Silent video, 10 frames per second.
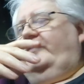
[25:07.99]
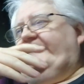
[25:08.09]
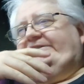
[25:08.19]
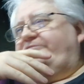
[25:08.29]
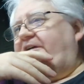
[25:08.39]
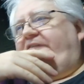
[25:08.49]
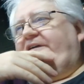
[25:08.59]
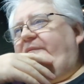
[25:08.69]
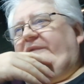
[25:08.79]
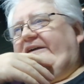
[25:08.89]
ways
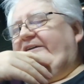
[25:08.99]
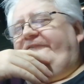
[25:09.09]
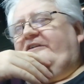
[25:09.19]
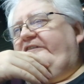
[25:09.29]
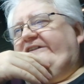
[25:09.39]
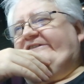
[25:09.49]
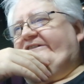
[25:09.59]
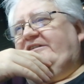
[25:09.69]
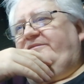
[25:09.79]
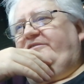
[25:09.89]
round that make it very
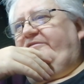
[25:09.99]
cheap.